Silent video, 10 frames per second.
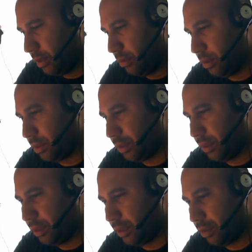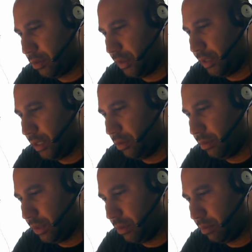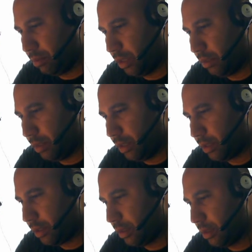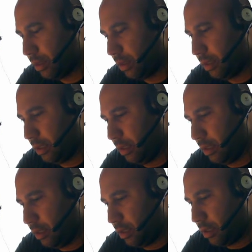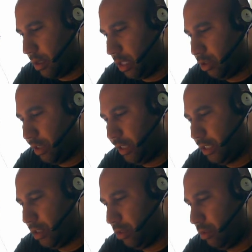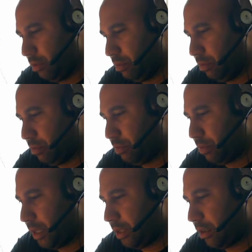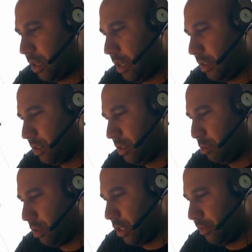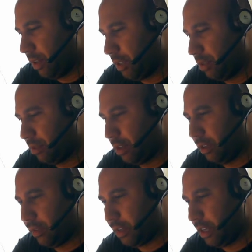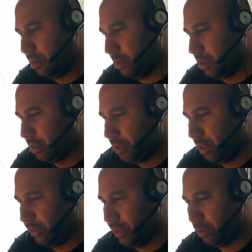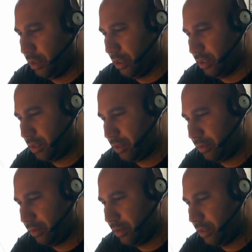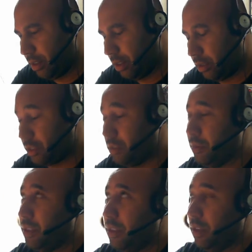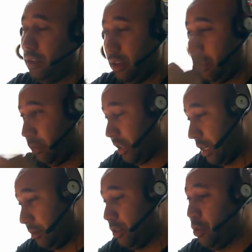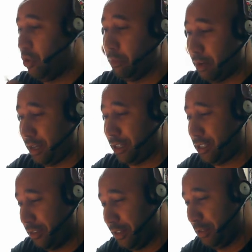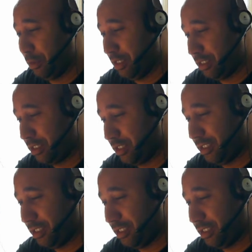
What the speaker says: We'll see. I guess we'll find out when we play it back. Contrary to Pete Hernandez's belief, I don't have a camera shoved anywhere else. Excuse me. I don't have a camera nor a mic shoved anywhere else.